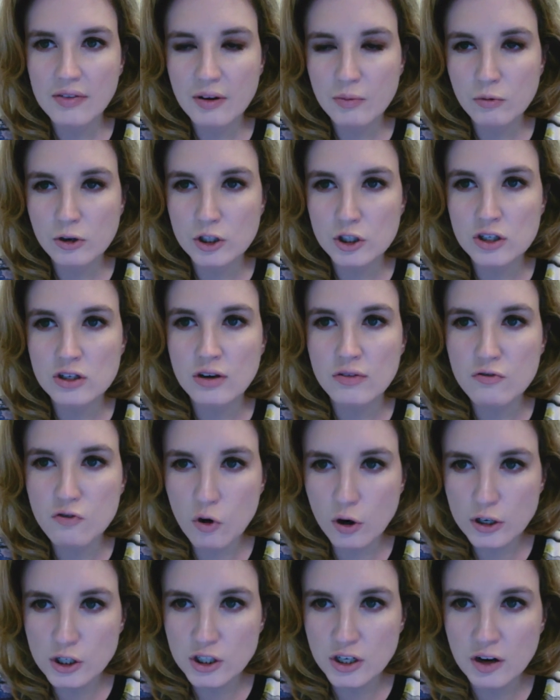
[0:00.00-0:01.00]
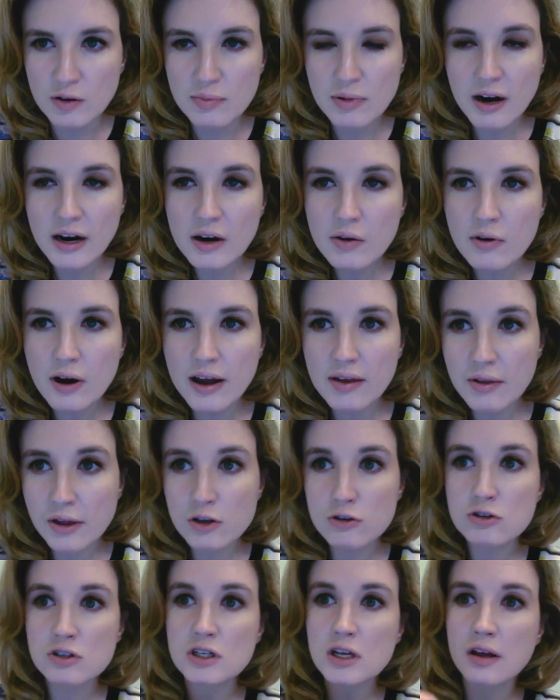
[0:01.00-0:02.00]
which is unfortunate. But anyway, and then
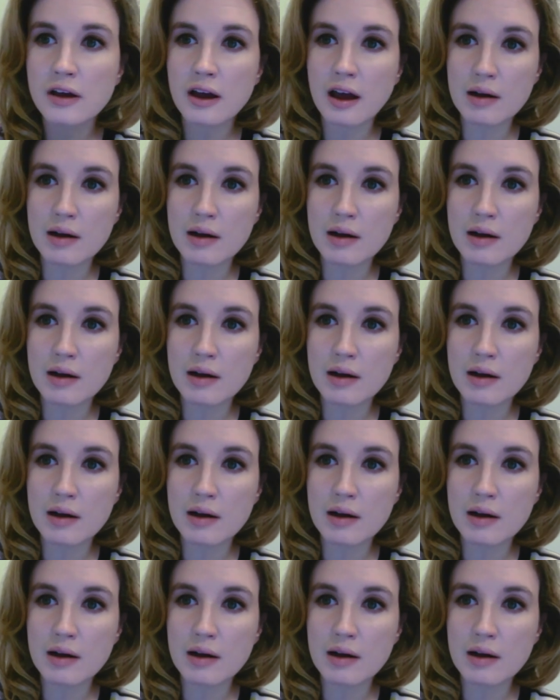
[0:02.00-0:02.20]
you see like